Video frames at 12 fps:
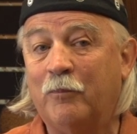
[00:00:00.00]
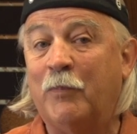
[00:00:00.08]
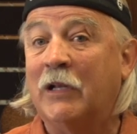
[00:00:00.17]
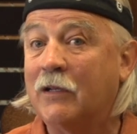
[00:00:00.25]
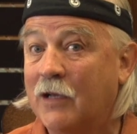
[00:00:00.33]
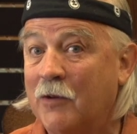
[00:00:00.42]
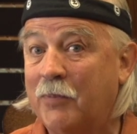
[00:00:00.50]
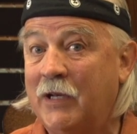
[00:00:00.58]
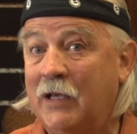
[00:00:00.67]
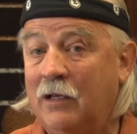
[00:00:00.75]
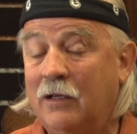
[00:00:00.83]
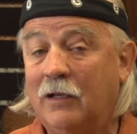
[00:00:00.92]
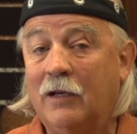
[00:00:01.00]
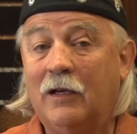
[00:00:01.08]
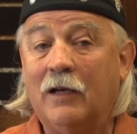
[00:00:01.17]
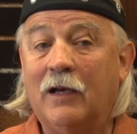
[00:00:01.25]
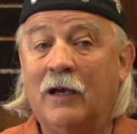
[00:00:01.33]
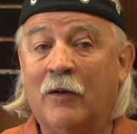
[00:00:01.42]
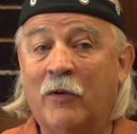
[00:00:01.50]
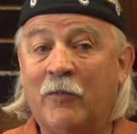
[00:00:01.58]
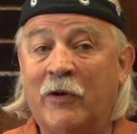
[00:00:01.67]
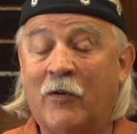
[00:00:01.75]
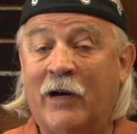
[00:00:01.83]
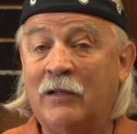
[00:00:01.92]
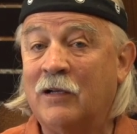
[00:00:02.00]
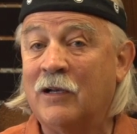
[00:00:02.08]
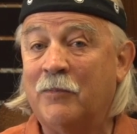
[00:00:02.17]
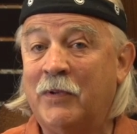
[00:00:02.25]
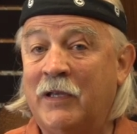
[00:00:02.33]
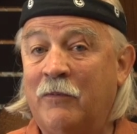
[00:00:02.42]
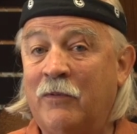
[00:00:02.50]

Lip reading: build a company. When we acquired the company,